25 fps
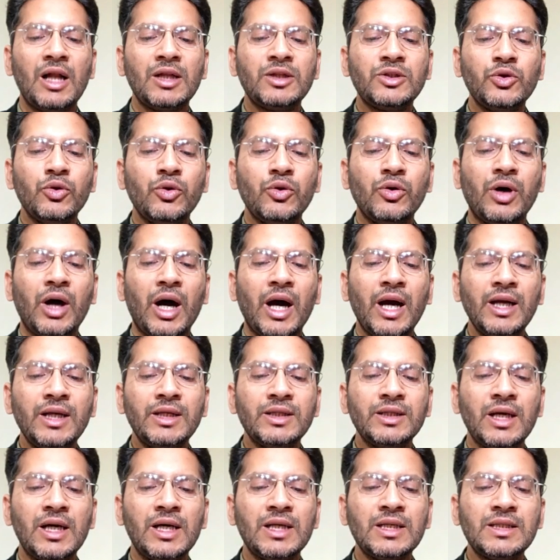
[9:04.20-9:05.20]
also
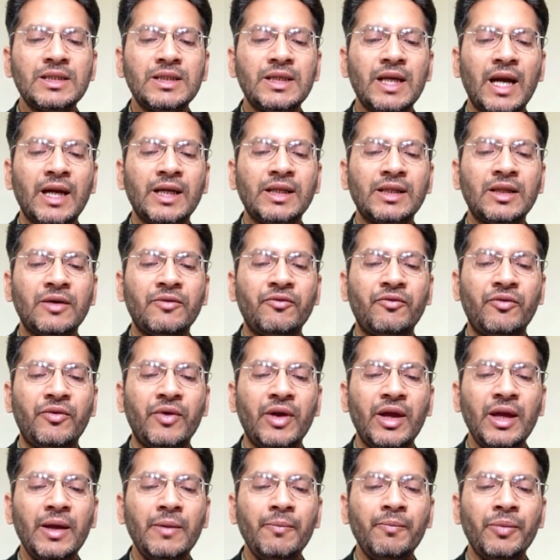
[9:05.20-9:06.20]
guides us that the
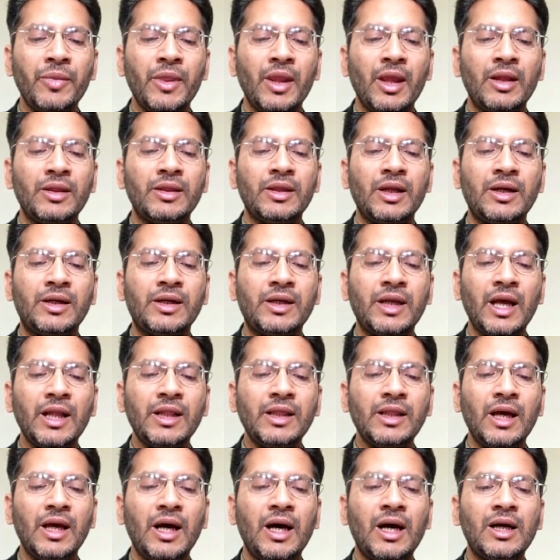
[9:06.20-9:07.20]
way the
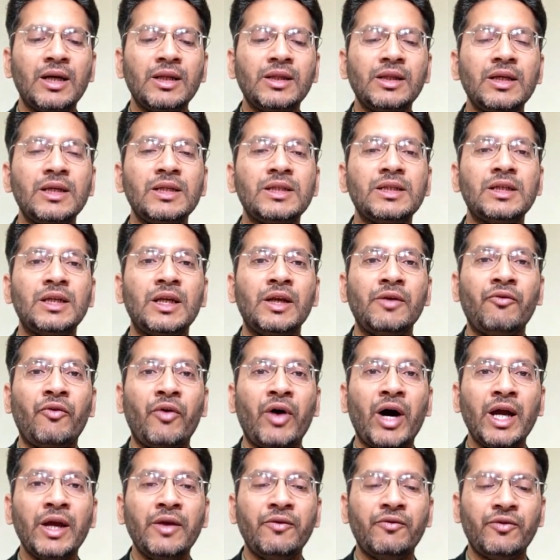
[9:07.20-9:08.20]
dead earth is
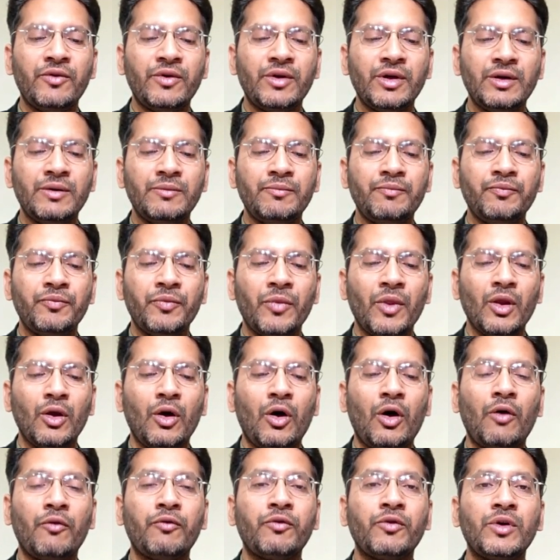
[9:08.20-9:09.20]
revived
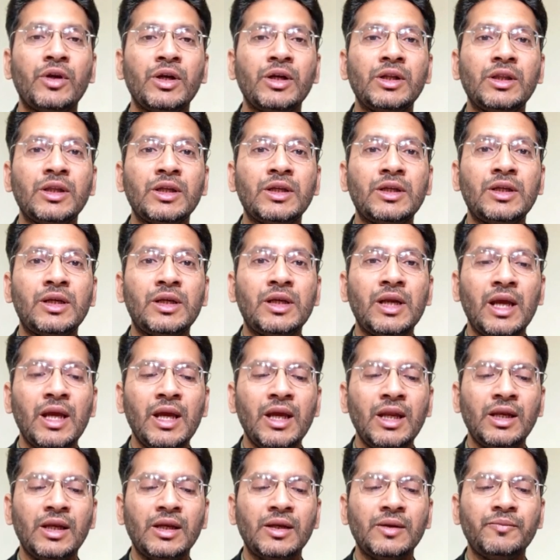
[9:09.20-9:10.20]
after the
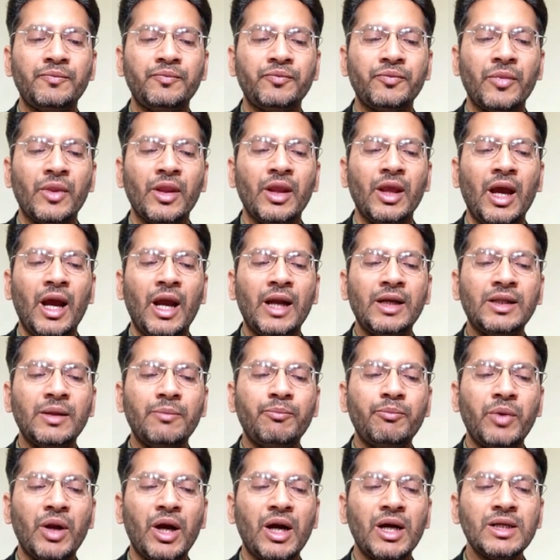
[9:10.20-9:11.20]
rain and
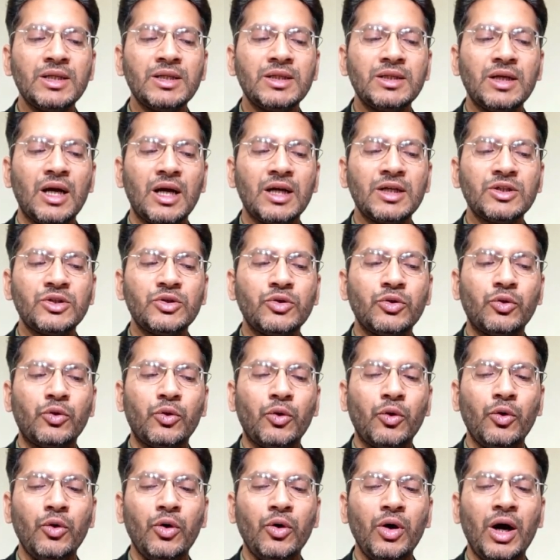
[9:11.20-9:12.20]
the plant starts to
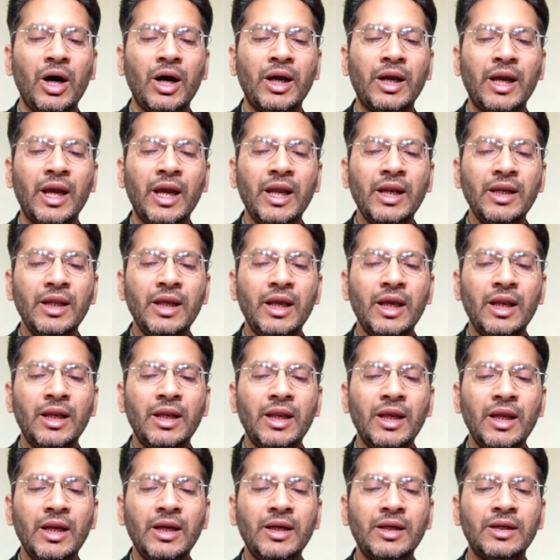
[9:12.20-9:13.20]
grow again
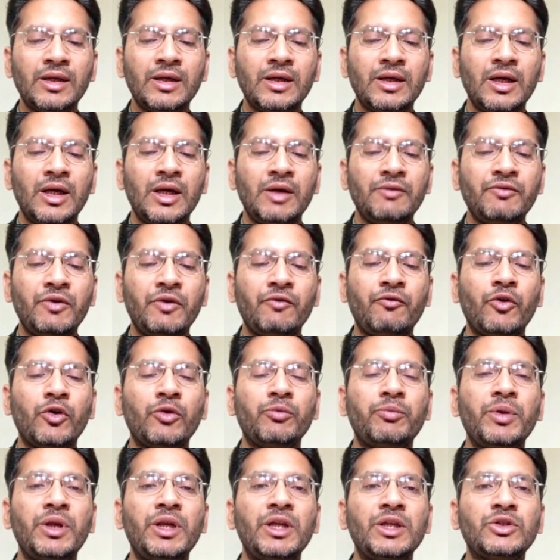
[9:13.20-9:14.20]
in it, we
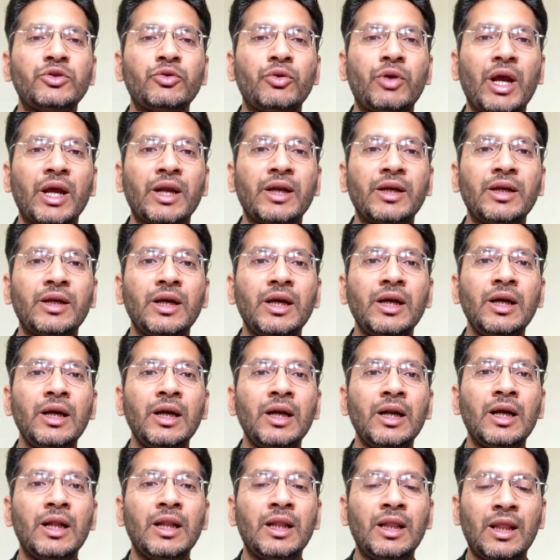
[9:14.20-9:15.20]
would be
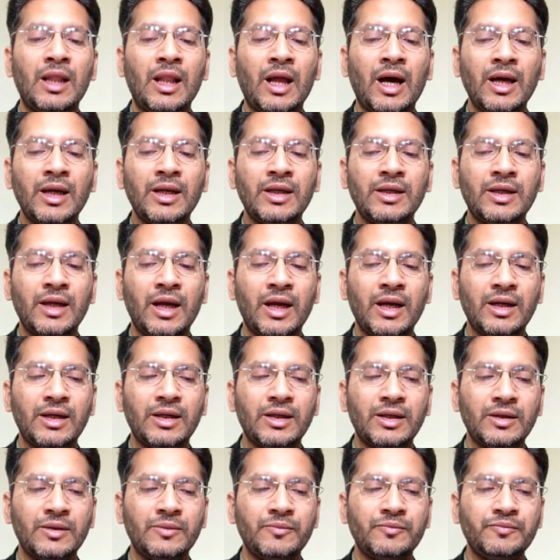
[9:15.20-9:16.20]
resurrected like
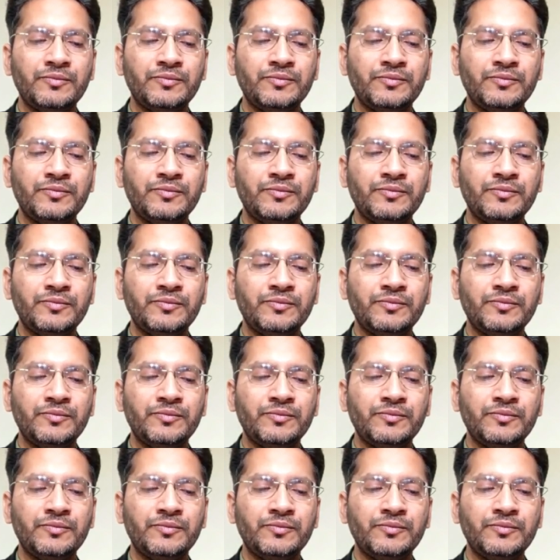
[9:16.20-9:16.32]
that.